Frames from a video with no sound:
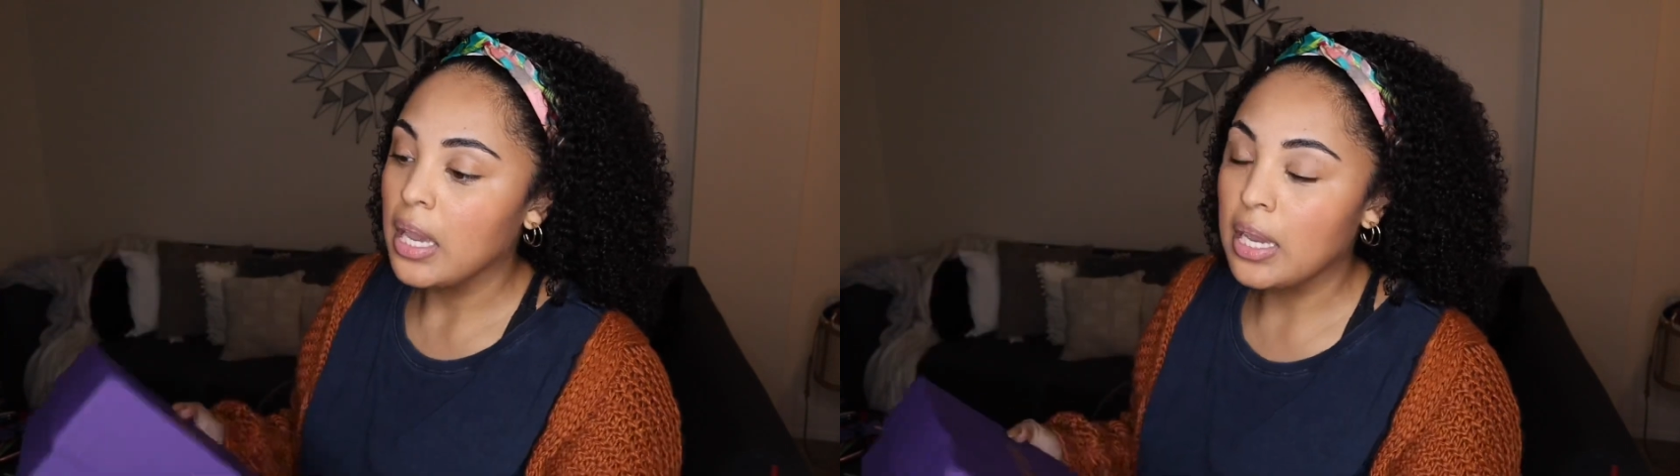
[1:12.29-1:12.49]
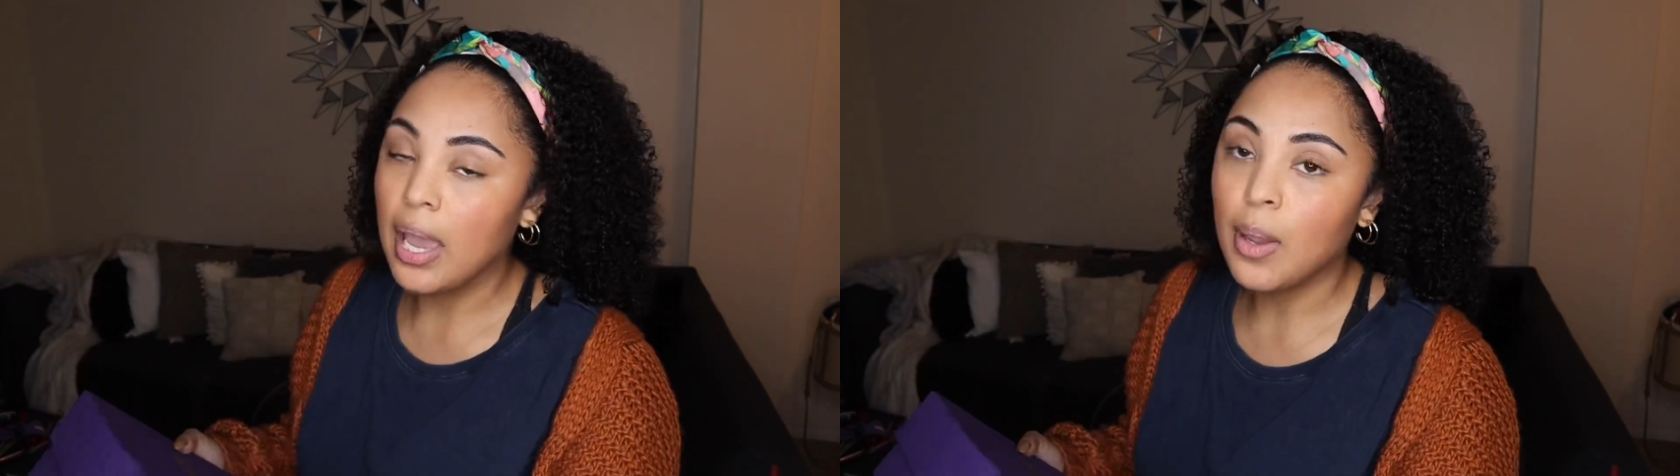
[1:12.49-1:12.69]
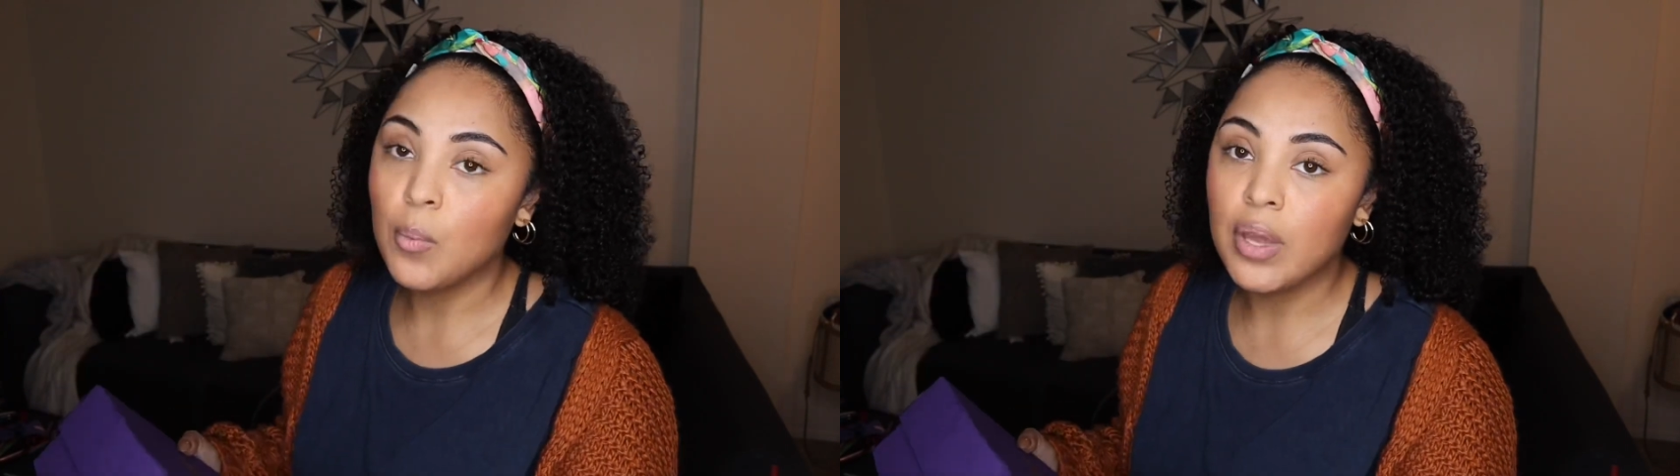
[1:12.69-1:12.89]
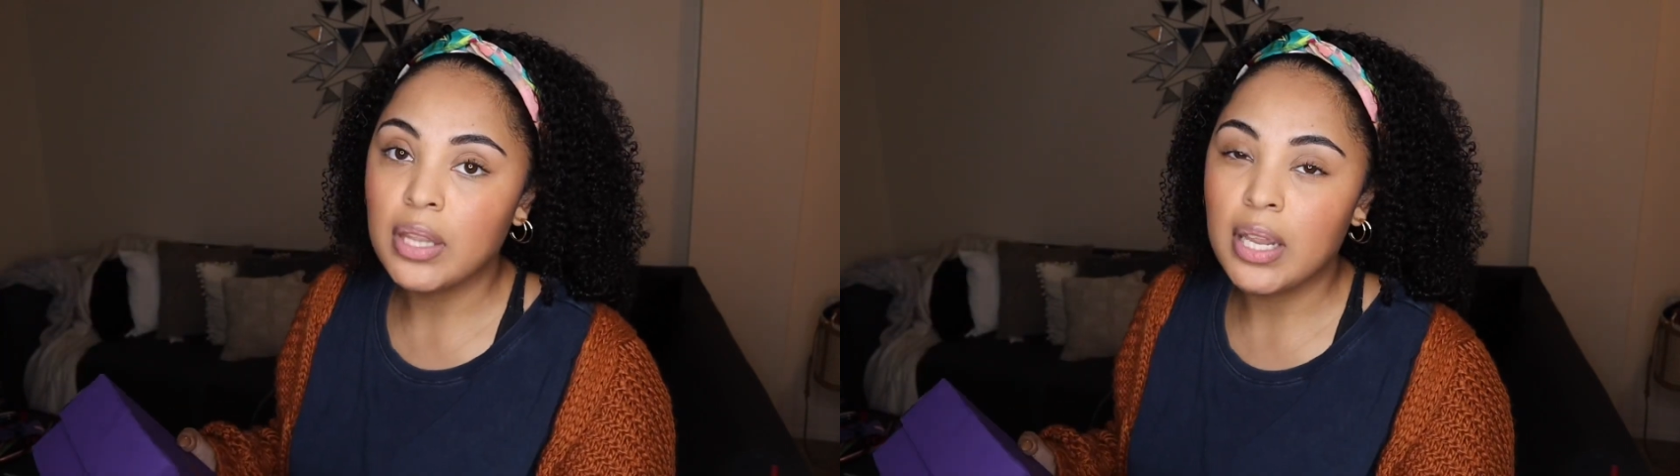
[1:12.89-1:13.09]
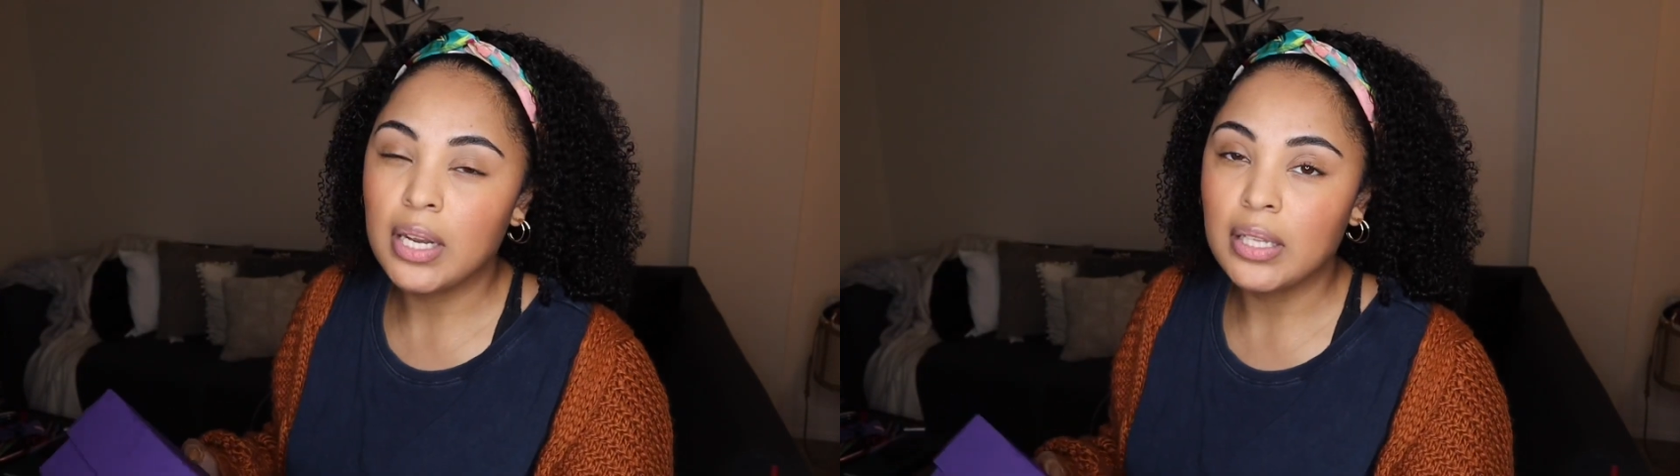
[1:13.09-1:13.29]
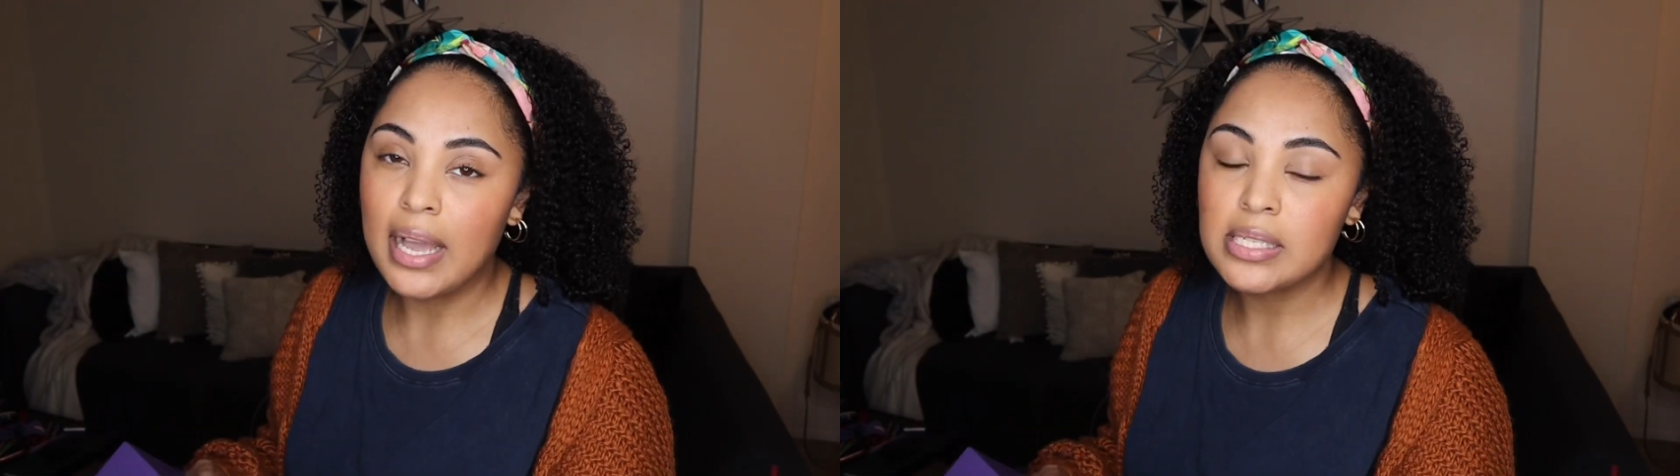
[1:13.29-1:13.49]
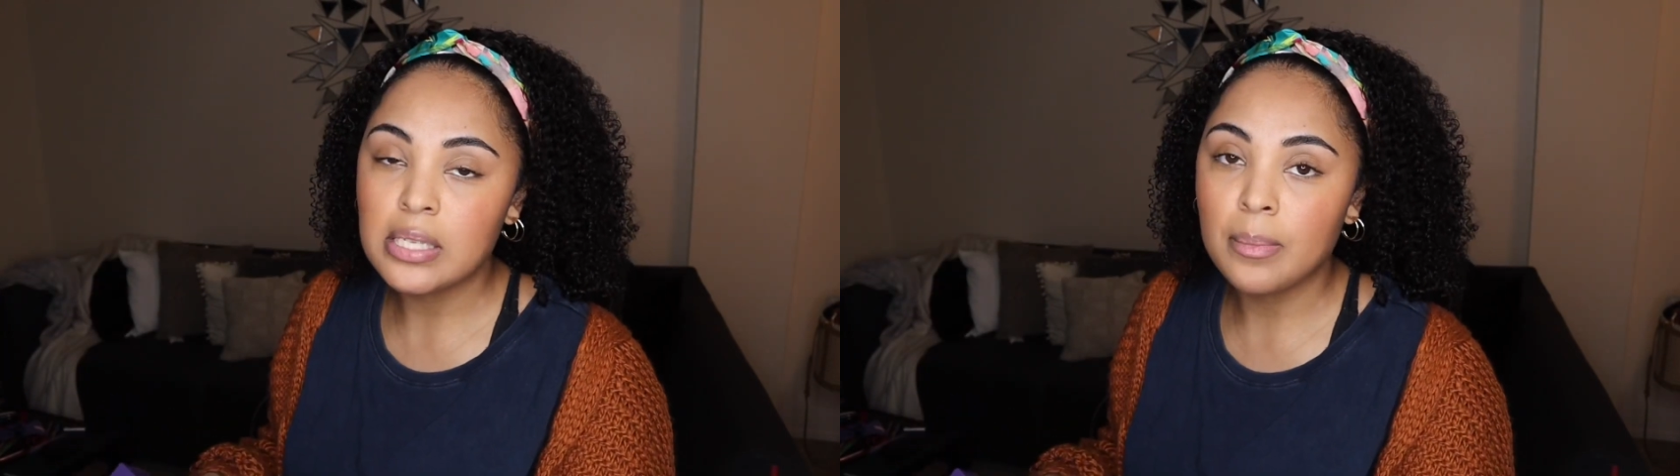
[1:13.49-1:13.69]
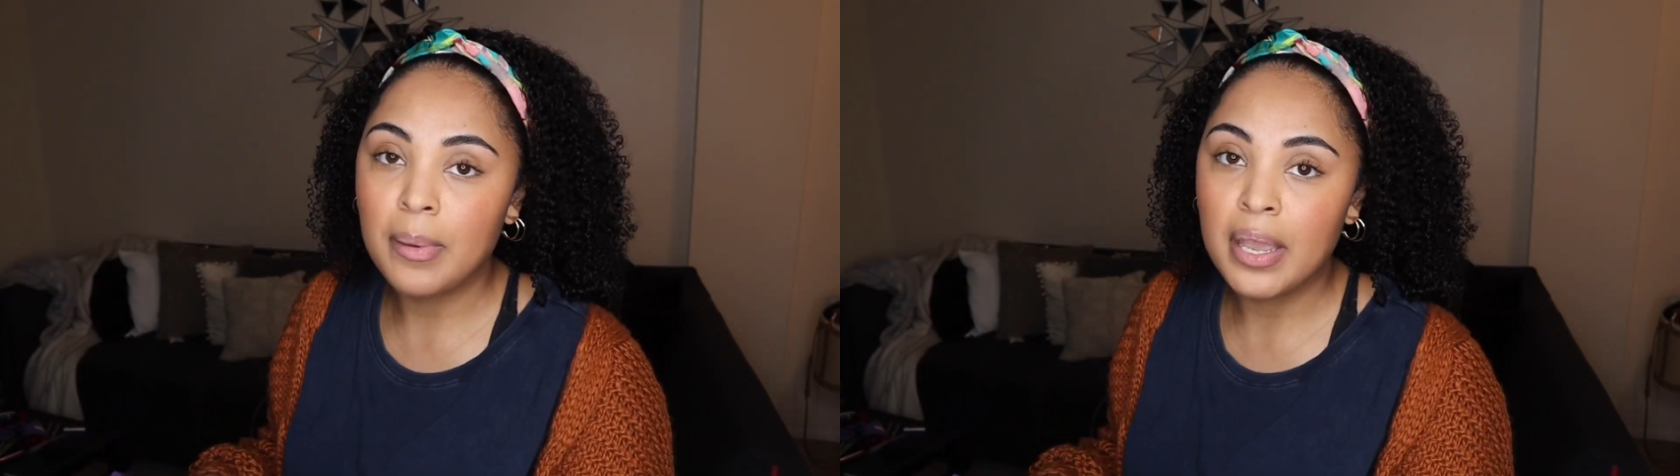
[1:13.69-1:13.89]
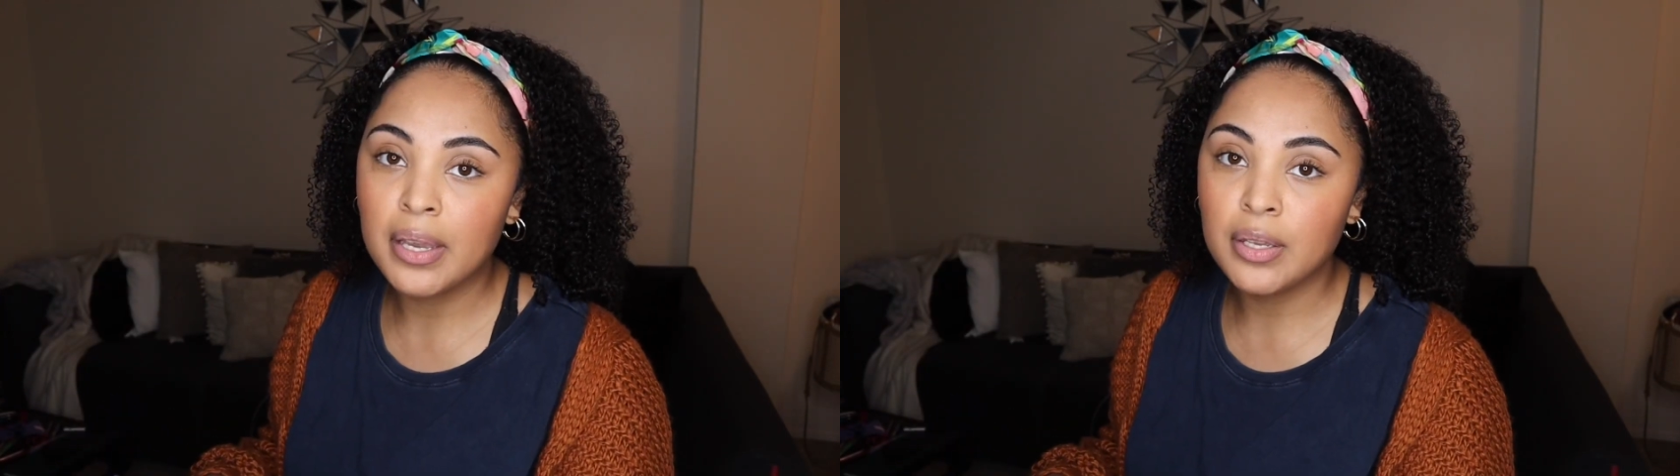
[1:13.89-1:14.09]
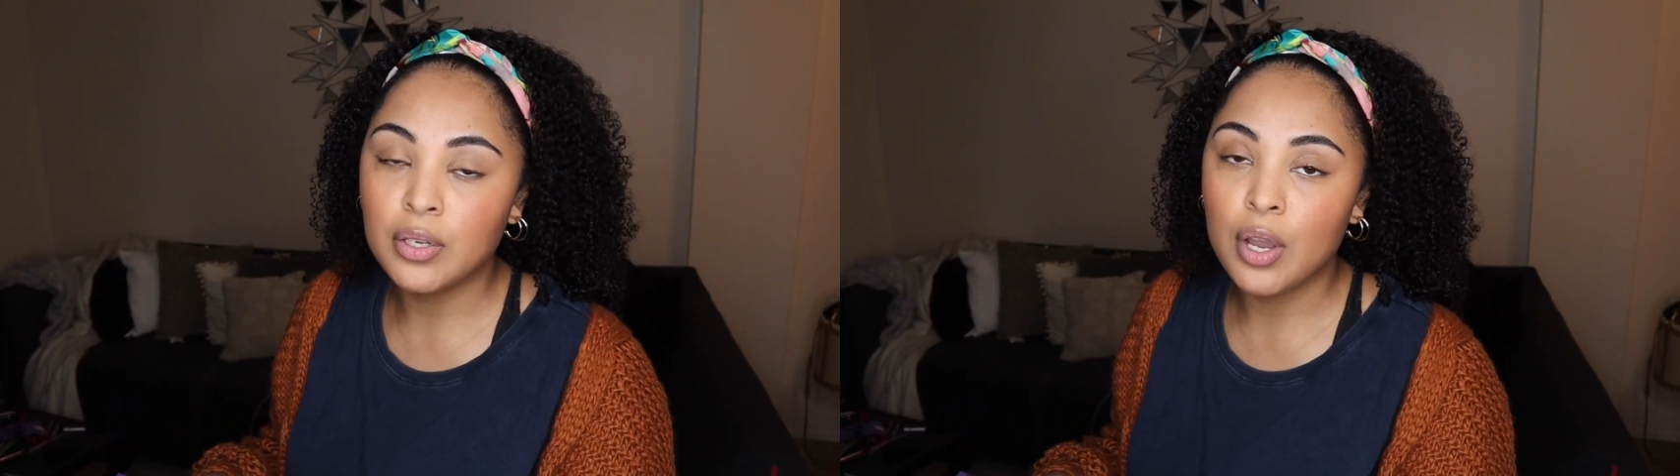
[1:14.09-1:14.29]
It came with an elastic
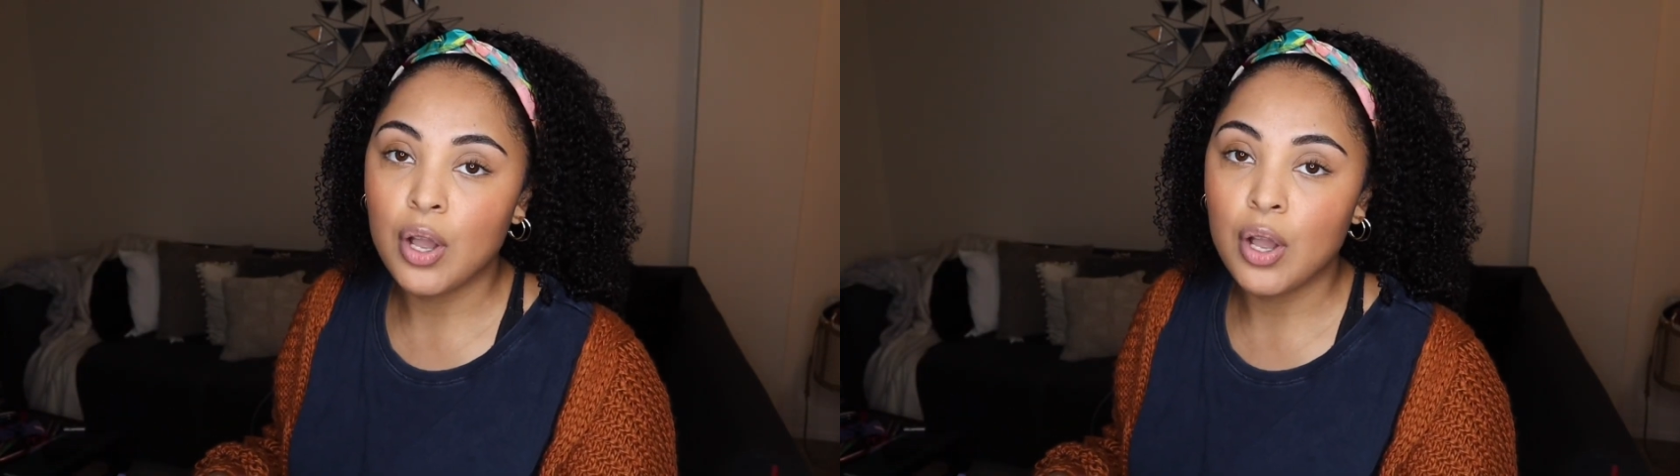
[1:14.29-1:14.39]
band,